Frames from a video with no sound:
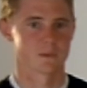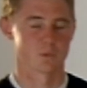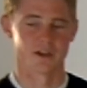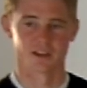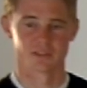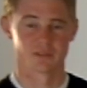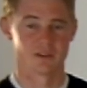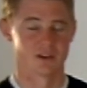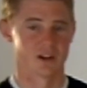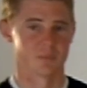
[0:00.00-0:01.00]
weighing
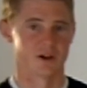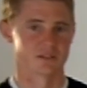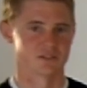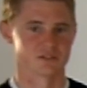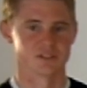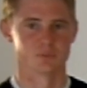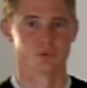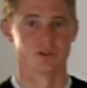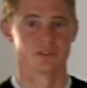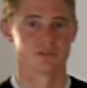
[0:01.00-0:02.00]
in at about
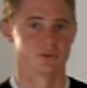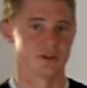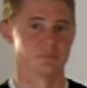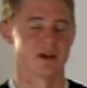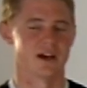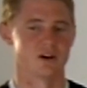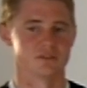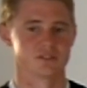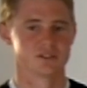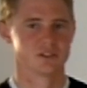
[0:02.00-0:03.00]
13.3
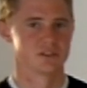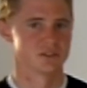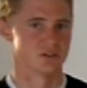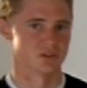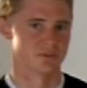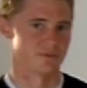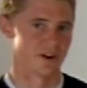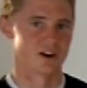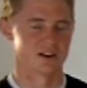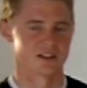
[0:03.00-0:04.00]
pounds. So it's a
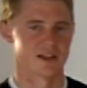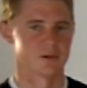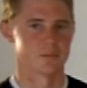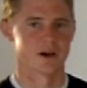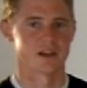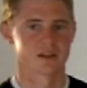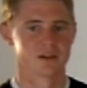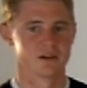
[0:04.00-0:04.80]
very light bike,